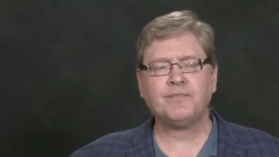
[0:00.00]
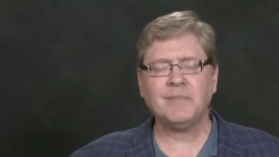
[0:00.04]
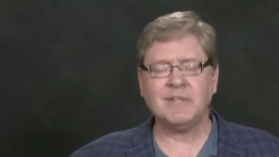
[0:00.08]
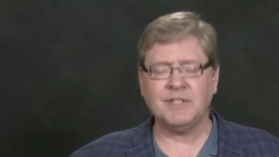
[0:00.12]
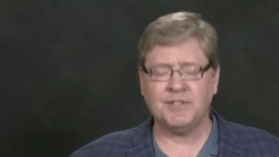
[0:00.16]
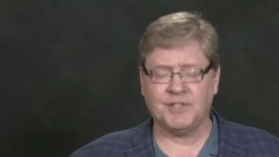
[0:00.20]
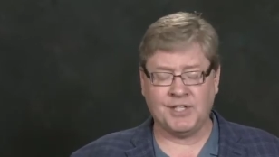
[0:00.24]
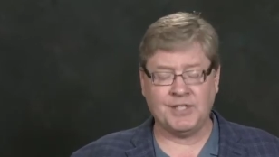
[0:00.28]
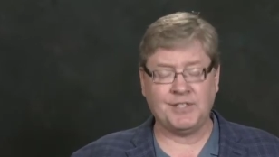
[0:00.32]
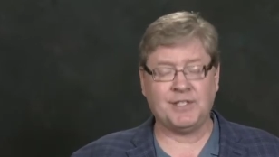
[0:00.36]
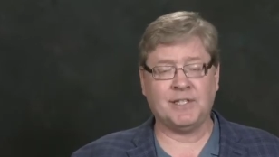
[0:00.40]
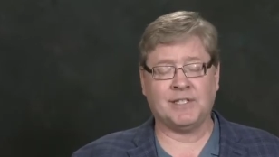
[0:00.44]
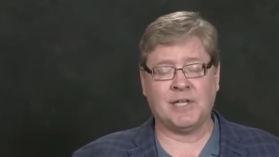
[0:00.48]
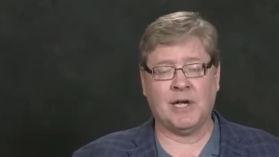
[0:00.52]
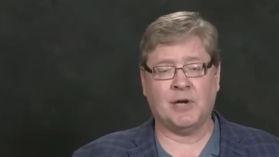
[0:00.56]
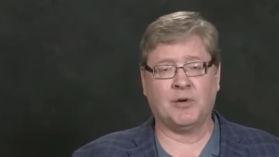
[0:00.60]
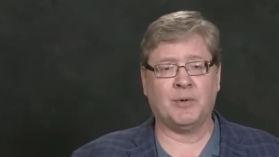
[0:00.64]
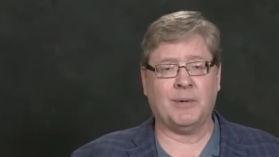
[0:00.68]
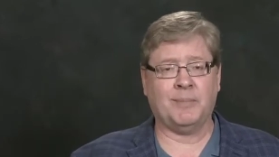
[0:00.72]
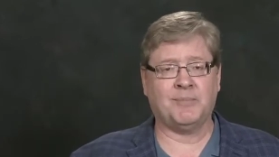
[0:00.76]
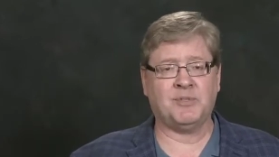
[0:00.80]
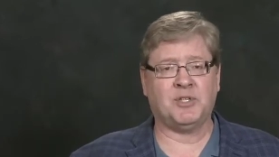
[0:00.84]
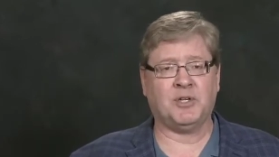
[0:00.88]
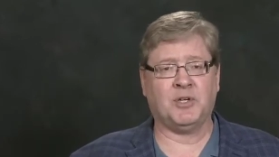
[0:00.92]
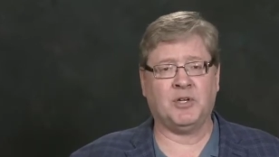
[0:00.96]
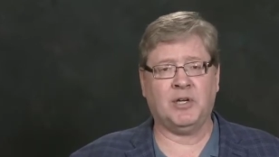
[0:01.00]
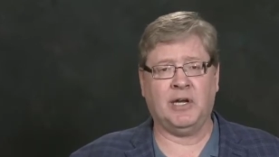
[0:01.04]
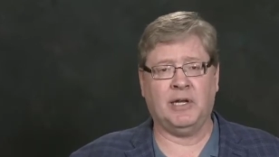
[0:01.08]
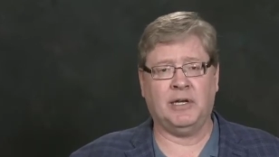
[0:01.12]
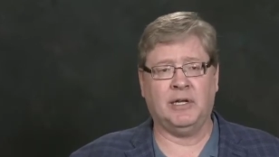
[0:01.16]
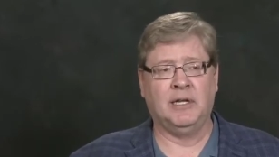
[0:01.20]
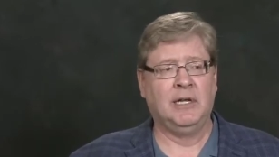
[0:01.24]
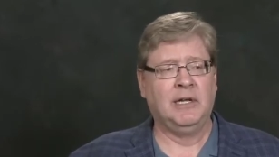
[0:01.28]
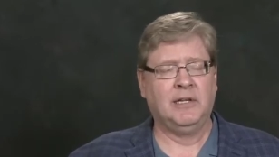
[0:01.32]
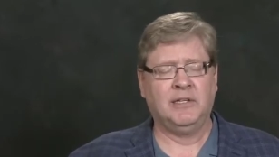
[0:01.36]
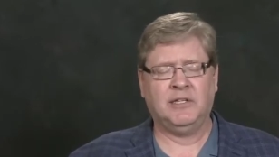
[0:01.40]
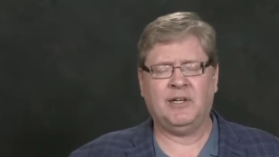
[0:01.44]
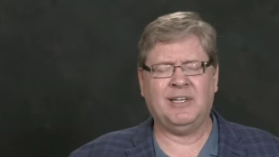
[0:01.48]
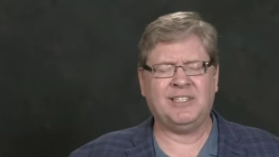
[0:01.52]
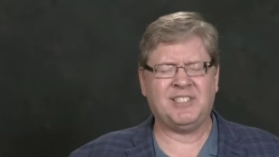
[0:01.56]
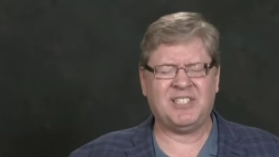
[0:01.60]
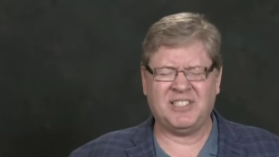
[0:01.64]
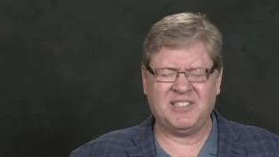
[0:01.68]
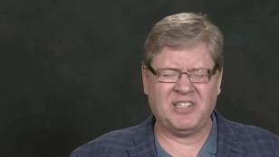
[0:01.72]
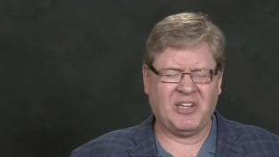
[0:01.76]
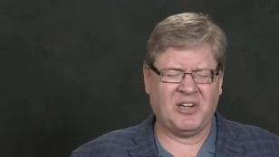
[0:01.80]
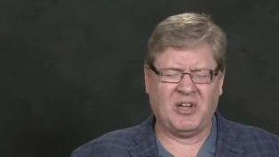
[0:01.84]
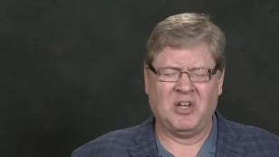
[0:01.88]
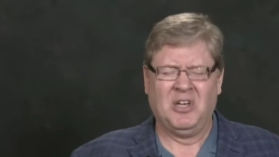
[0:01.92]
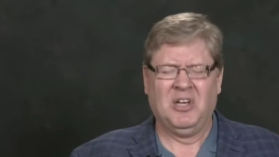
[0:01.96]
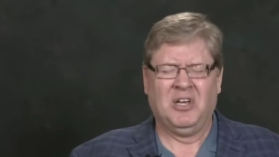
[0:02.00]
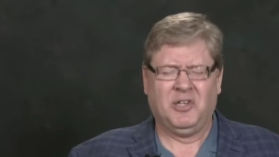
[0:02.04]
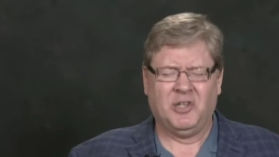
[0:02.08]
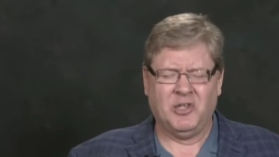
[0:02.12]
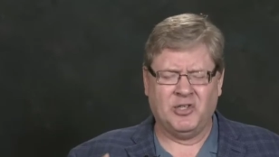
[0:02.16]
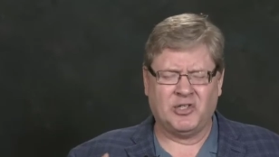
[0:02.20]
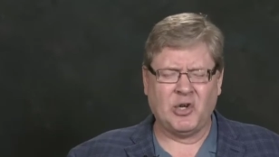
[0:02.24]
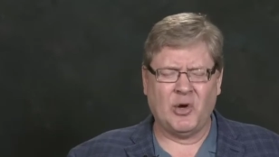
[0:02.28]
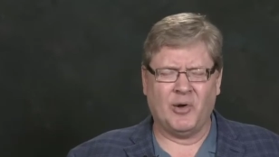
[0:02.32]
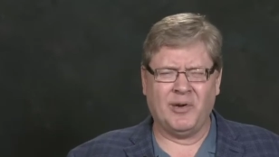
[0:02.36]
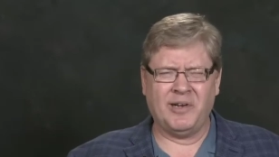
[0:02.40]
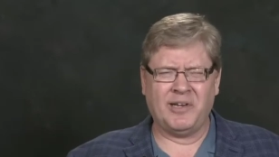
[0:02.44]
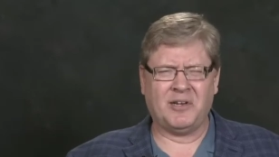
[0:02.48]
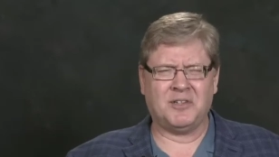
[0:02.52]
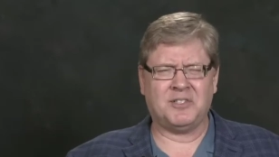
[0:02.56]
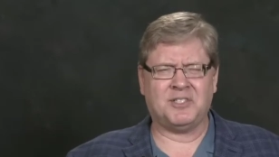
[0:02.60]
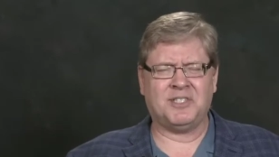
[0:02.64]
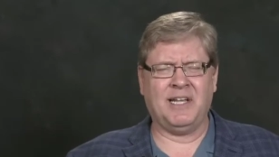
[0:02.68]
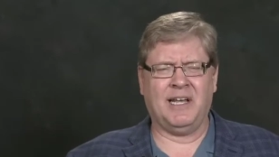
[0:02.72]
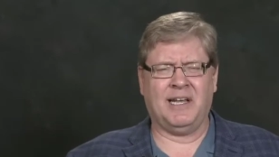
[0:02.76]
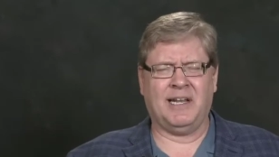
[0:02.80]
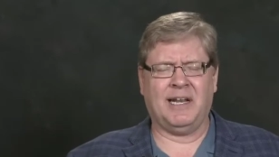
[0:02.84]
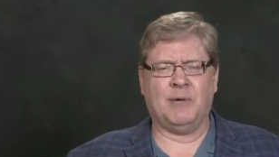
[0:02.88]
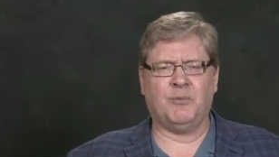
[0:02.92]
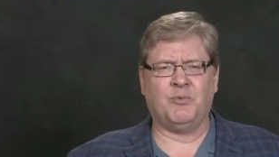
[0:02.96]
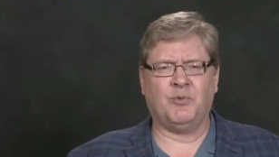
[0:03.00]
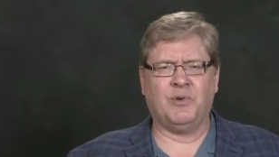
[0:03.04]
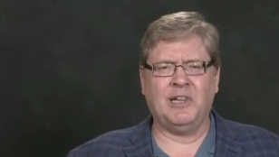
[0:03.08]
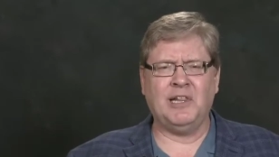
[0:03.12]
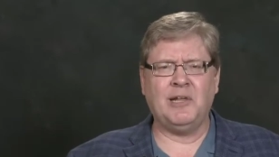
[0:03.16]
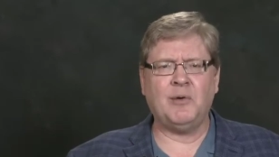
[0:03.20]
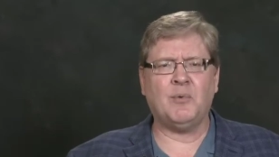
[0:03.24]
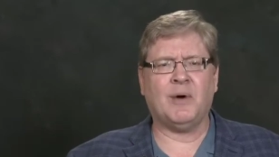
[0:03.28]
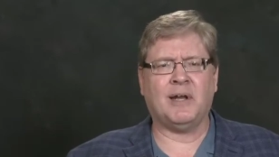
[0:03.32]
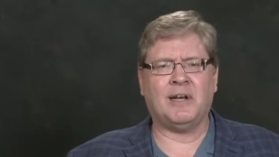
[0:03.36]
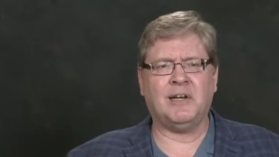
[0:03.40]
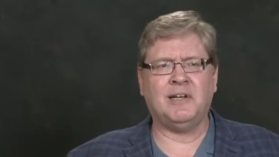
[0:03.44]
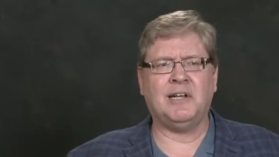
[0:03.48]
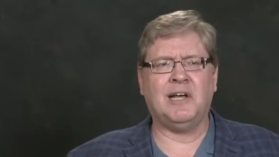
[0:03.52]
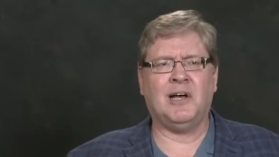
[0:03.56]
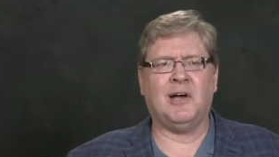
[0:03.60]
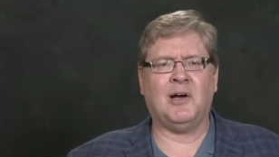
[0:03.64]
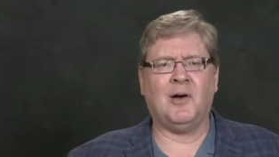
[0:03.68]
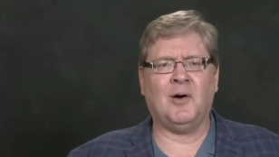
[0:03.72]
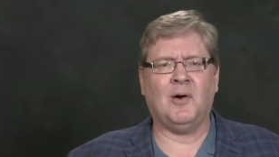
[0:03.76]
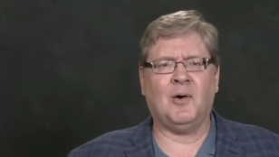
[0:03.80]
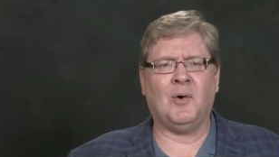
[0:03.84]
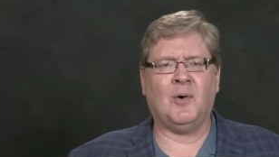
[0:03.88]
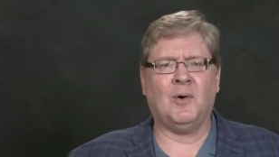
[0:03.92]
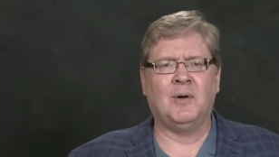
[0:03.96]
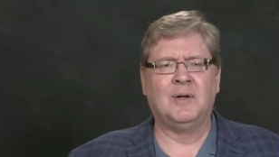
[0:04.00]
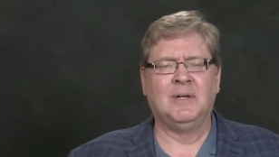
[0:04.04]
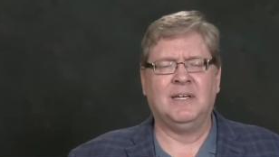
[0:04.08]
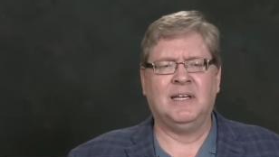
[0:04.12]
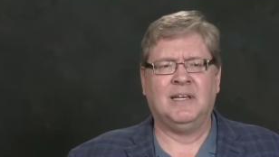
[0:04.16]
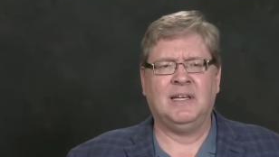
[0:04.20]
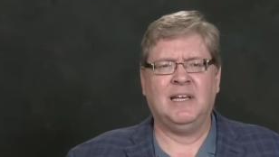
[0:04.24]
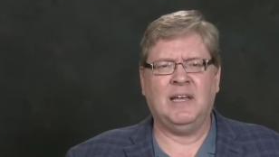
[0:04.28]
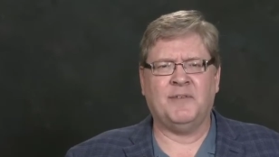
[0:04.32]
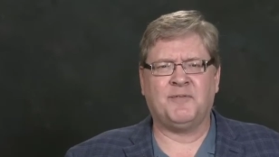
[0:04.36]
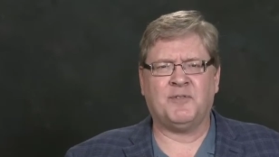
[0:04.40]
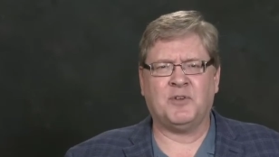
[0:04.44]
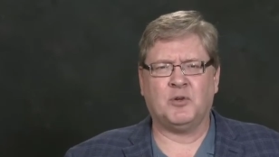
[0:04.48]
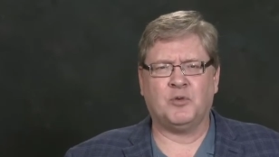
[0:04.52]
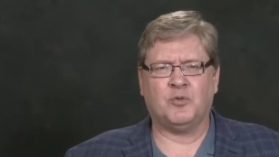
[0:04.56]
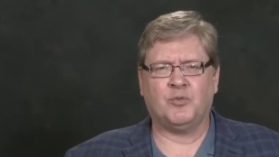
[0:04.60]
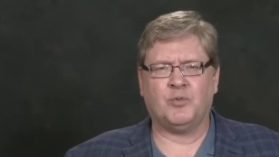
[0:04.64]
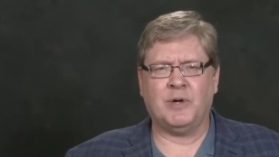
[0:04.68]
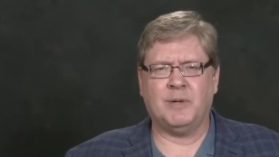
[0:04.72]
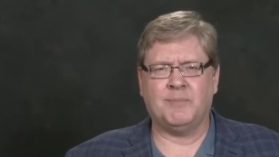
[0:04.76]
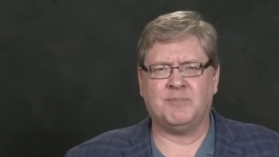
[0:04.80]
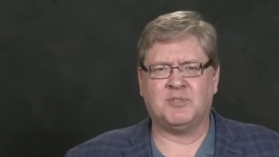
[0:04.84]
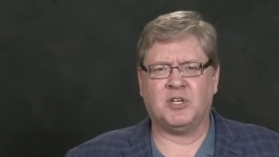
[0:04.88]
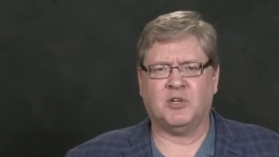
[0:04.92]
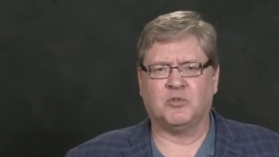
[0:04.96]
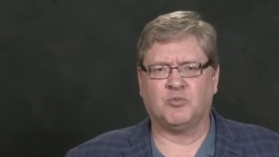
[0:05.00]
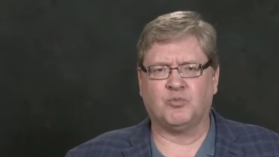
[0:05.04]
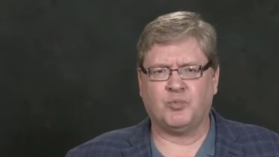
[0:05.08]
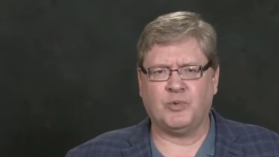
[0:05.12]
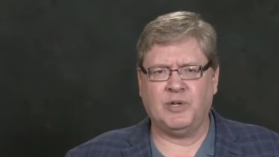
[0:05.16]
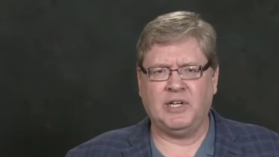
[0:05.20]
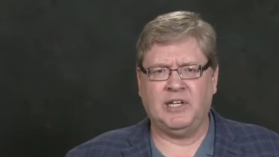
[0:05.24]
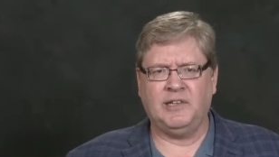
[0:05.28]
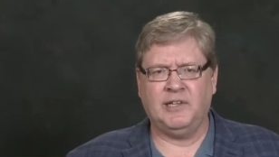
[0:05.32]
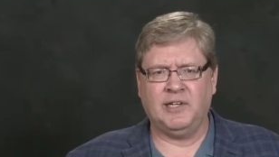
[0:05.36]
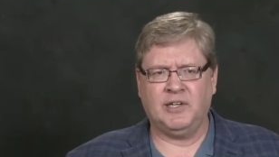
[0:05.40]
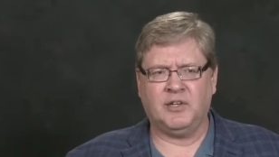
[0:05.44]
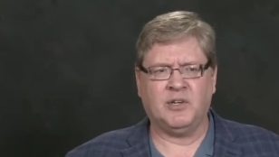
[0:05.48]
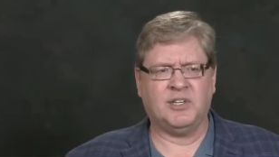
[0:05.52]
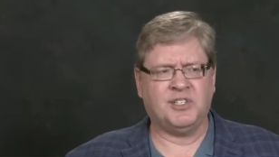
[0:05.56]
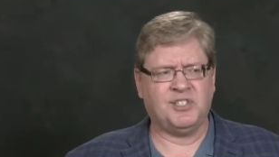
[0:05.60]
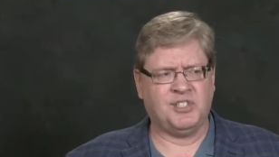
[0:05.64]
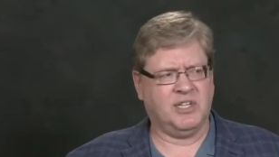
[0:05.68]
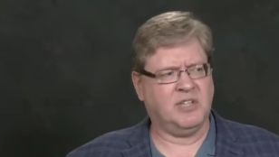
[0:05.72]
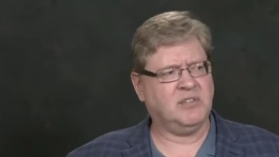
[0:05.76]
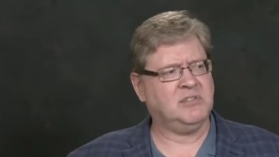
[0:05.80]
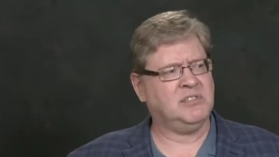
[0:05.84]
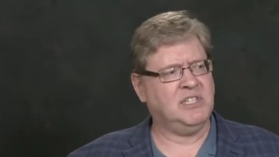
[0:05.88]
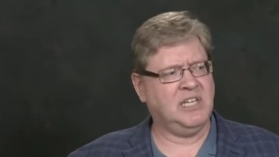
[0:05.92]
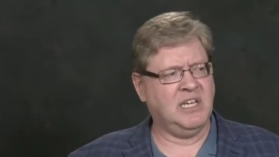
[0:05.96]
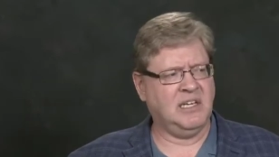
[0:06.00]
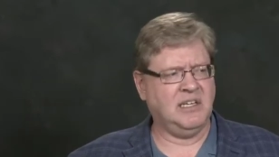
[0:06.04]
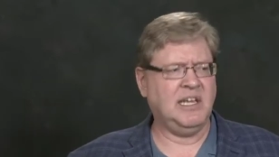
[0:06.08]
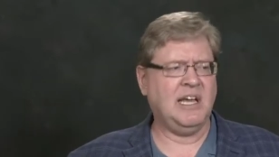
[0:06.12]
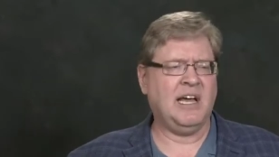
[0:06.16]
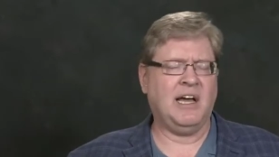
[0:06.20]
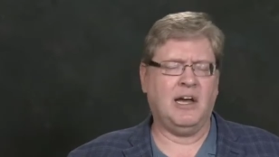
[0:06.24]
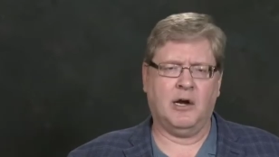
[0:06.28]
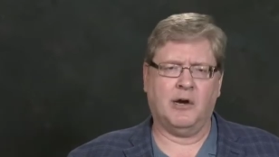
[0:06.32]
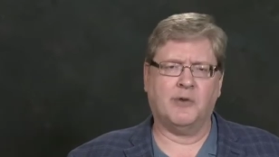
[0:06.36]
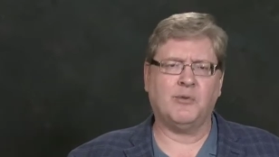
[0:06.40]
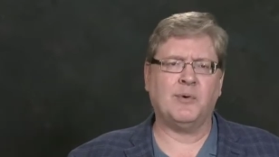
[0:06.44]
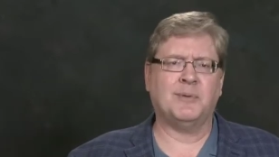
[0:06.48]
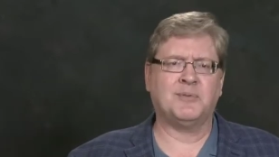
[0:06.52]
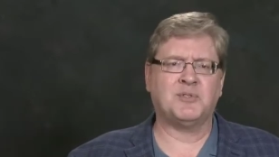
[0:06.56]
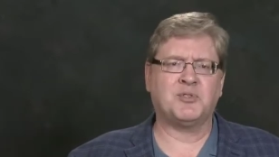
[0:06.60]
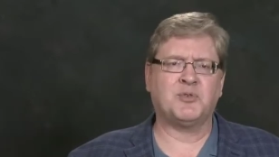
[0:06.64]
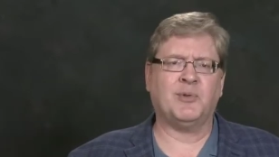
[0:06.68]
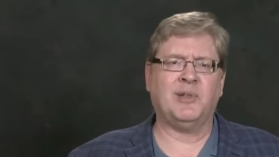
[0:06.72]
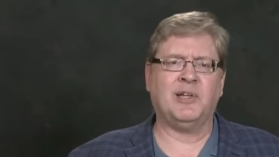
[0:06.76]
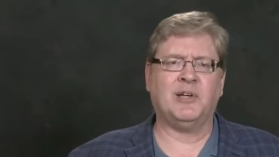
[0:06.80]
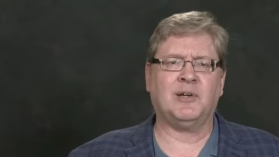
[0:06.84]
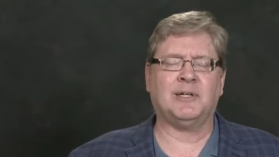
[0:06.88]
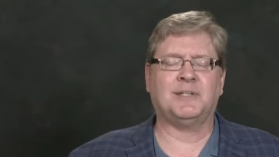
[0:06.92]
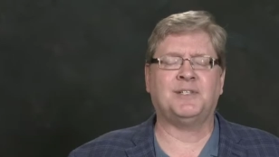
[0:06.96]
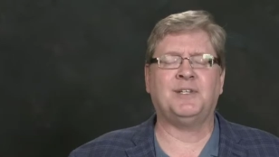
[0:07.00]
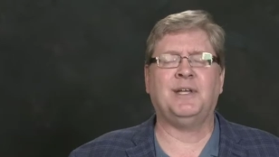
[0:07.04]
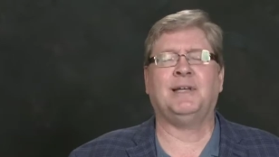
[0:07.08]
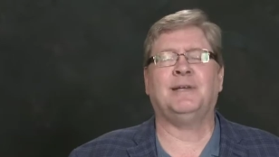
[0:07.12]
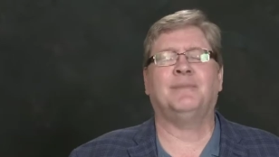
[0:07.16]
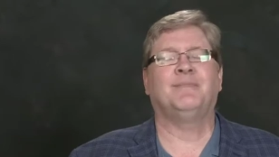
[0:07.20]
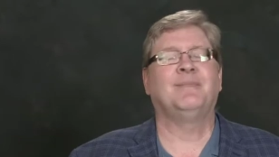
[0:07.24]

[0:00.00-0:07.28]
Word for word: She says, our ribs are good. And he said, no, no, you don't understand. I really want to know if your ribs are really good. She goes, yeah, yeah, our ribs are really good.